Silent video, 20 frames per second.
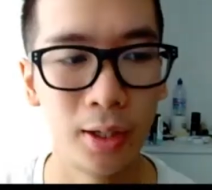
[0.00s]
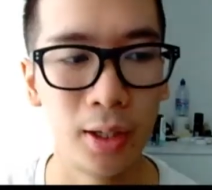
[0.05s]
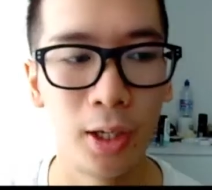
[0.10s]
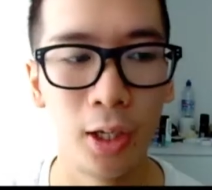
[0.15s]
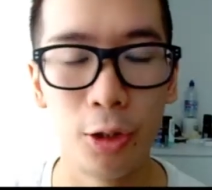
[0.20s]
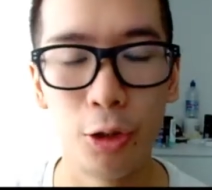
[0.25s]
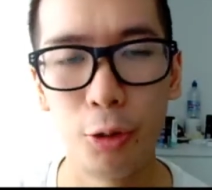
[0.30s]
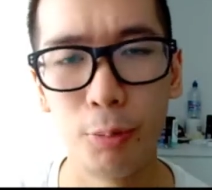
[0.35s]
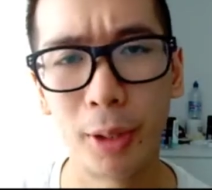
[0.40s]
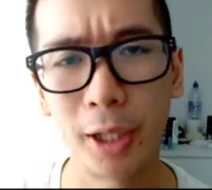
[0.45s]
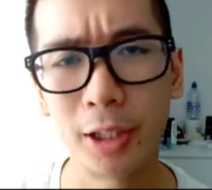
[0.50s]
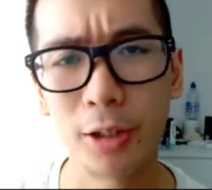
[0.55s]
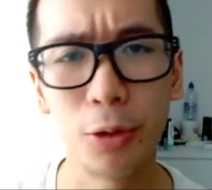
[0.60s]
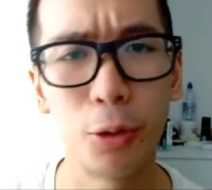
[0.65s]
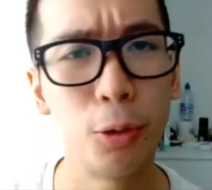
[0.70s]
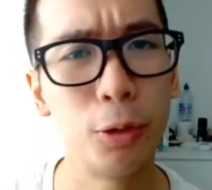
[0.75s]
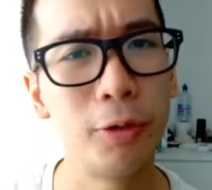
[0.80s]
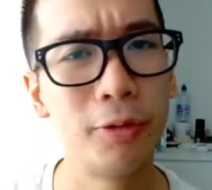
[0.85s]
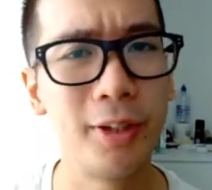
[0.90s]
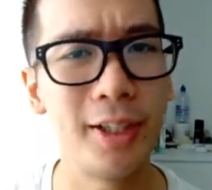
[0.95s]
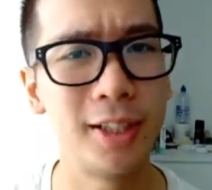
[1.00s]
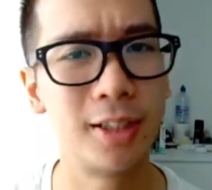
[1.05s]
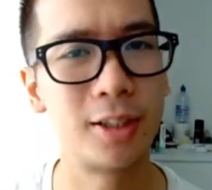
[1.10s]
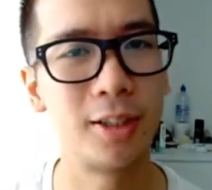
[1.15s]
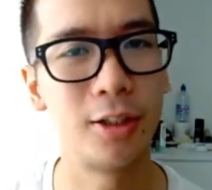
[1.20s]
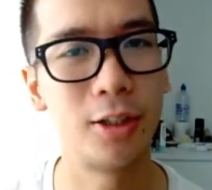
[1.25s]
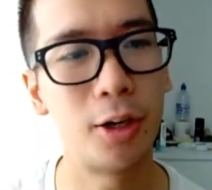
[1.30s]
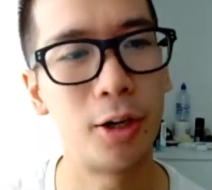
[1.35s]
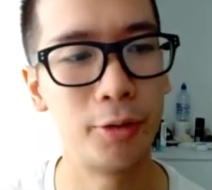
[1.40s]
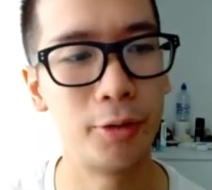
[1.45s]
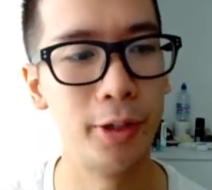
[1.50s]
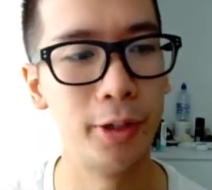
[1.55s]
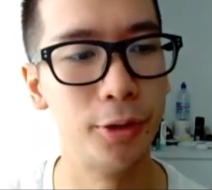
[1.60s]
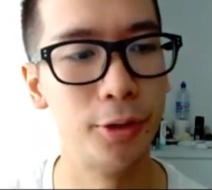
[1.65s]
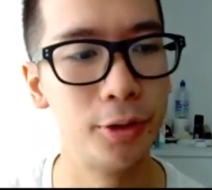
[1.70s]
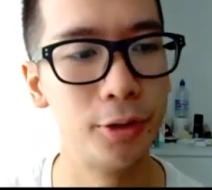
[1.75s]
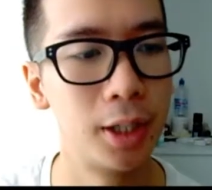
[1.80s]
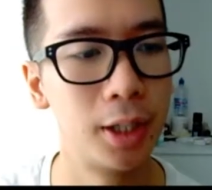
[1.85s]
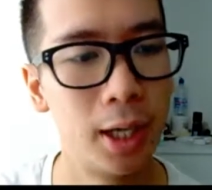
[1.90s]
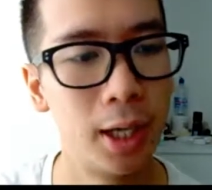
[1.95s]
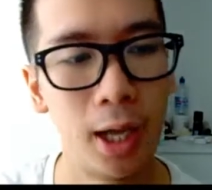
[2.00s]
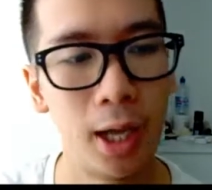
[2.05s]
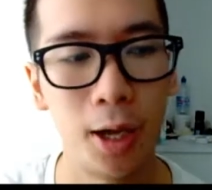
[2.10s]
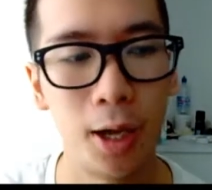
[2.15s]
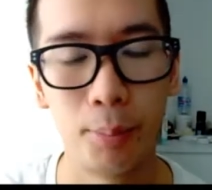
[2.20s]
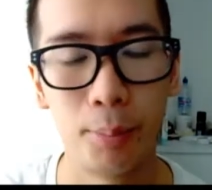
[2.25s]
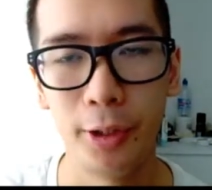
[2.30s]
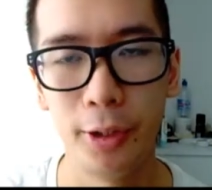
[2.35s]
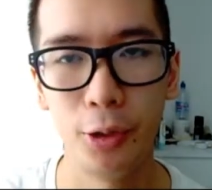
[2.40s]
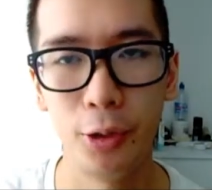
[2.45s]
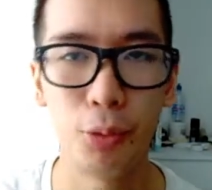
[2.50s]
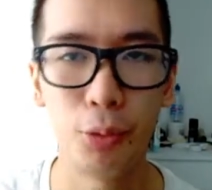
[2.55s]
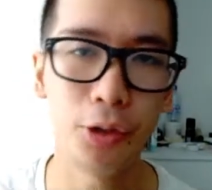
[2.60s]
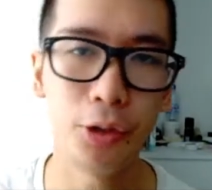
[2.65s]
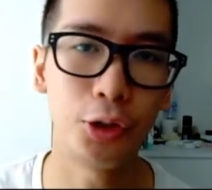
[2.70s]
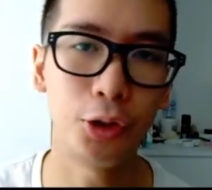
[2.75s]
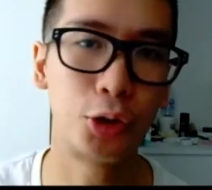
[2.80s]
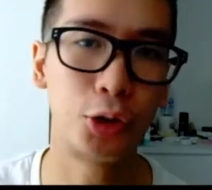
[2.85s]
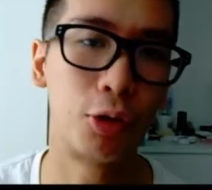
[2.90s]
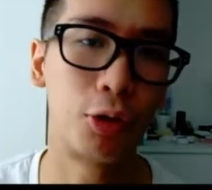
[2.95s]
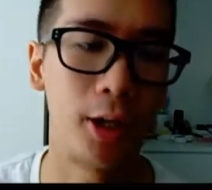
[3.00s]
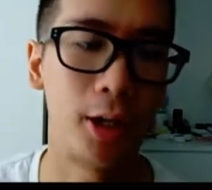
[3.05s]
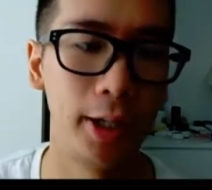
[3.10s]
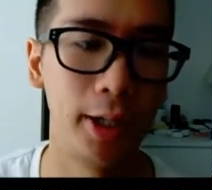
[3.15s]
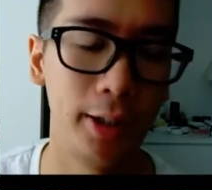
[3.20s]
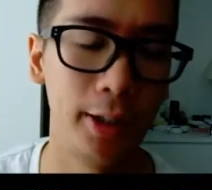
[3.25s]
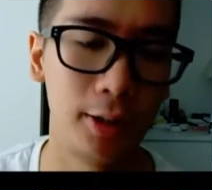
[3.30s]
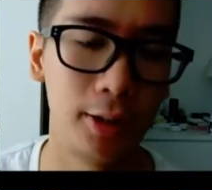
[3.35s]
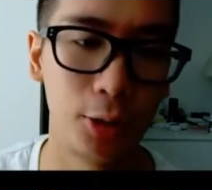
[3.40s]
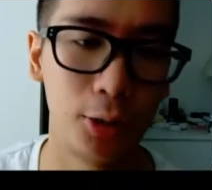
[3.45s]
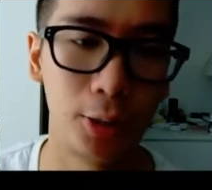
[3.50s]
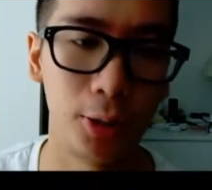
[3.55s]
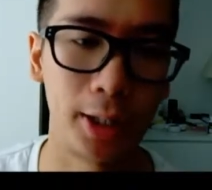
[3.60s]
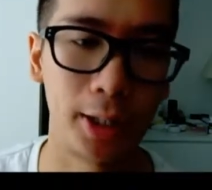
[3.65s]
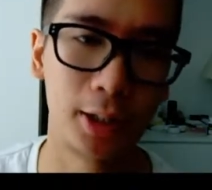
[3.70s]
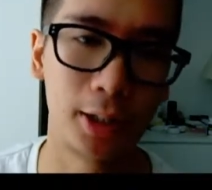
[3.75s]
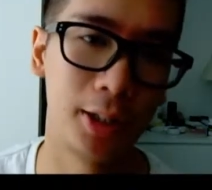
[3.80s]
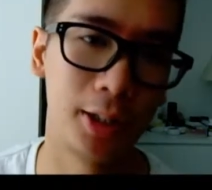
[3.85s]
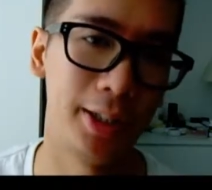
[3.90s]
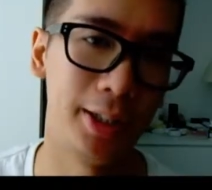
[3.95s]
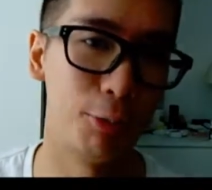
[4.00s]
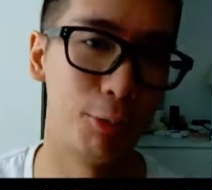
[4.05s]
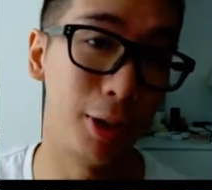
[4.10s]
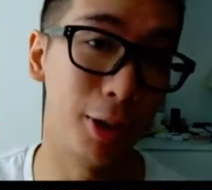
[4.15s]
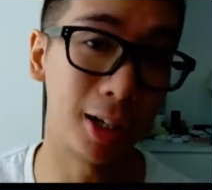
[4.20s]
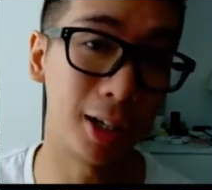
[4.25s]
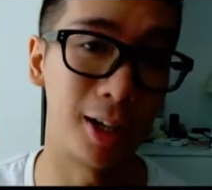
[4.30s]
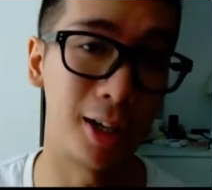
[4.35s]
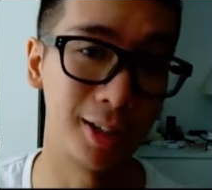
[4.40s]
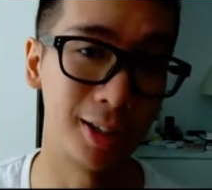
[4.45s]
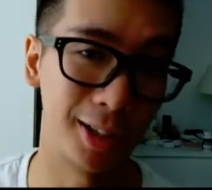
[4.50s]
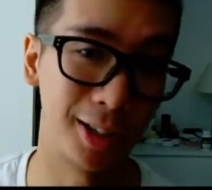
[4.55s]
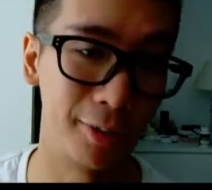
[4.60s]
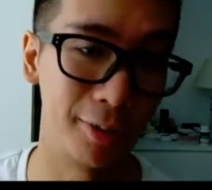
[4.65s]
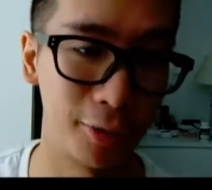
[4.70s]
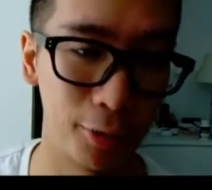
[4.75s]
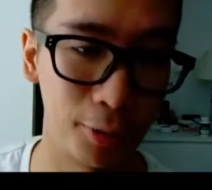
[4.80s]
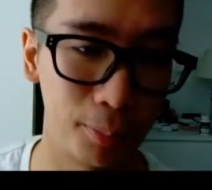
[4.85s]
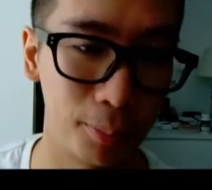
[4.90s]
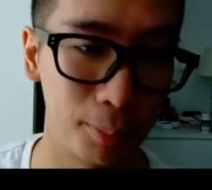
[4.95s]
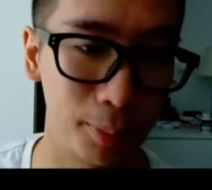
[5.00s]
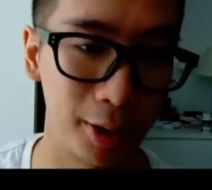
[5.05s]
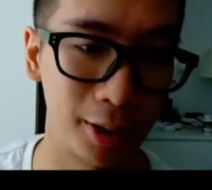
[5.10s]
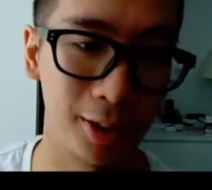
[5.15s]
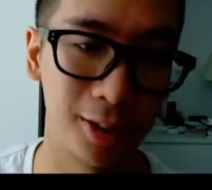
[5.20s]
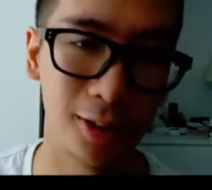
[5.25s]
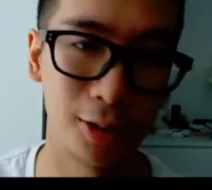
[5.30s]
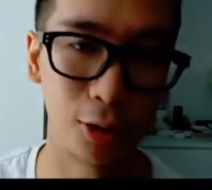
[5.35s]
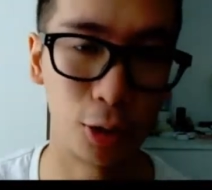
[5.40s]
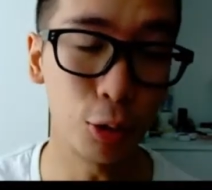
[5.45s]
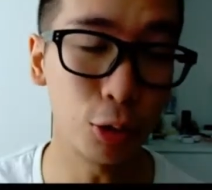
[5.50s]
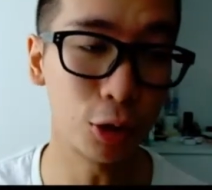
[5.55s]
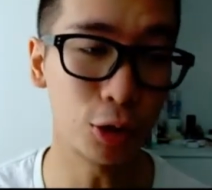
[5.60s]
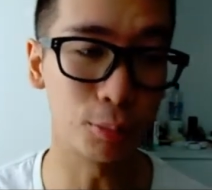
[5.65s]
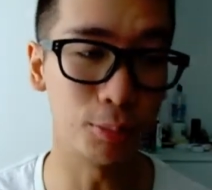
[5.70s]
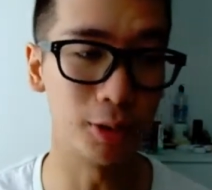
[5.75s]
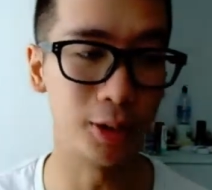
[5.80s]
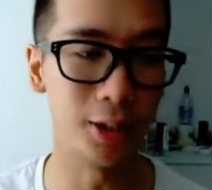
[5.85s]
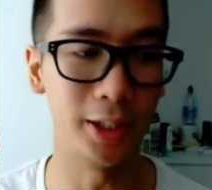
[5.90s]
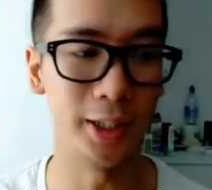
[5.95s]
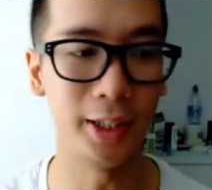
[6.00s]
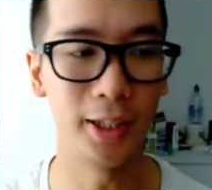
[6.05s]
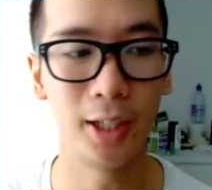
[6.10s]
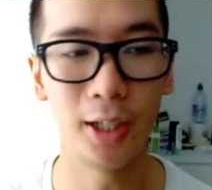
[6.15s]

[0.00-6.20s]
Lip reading: You imagine all of these scenarios, but you wouldn't try to actually realize any of them because ultimately,